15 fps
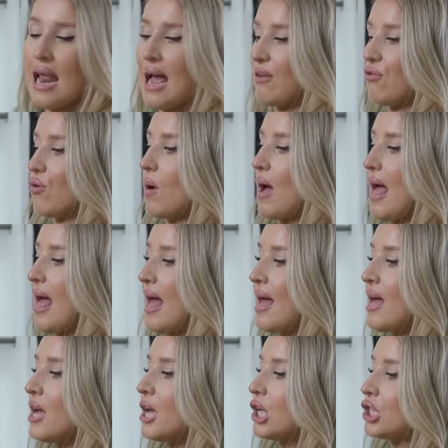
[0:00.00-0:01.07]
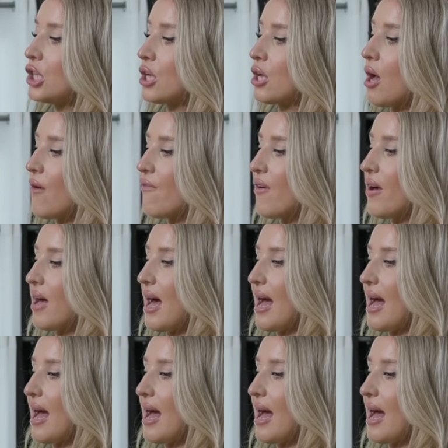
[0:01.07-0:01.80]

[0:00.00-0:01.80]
natural hair to cover